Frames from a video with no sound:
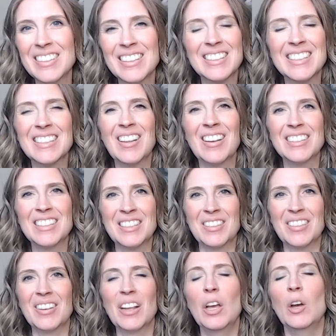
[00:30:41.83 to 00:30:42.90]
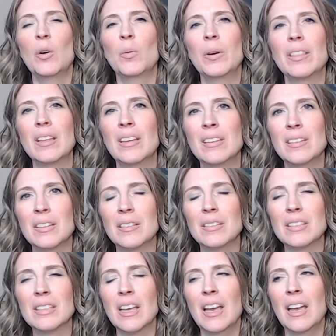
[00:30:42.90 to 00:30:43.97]
with this lawsuit with
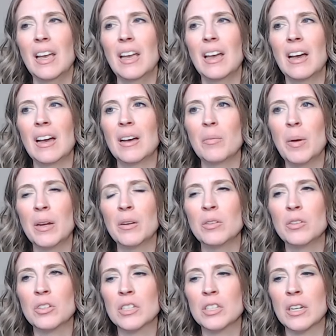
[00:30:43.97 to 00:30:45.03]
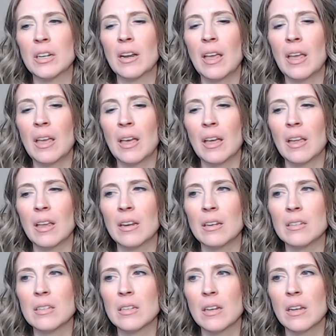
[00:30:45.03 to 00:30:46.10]
Hills uh, Pet Nutrition
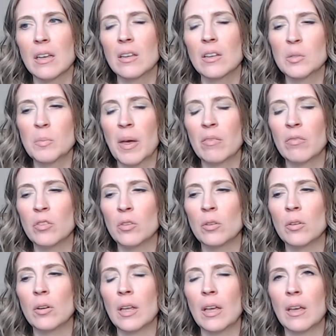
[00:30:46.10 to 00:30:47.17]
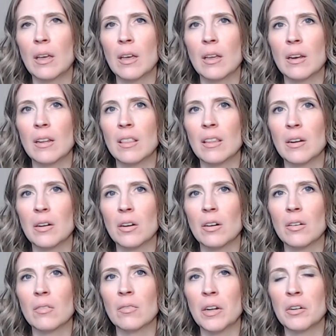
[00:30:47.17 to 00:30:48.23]
and Hills Pet Food and
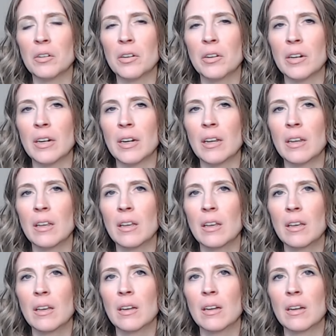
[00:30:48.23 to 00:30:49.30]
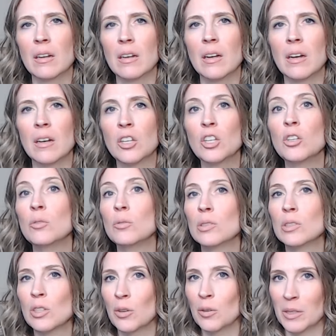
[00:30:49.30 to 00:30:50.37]
their veterinary uh,
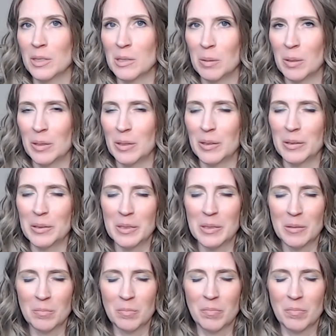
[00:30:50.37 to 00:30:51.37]
accused co conspirators,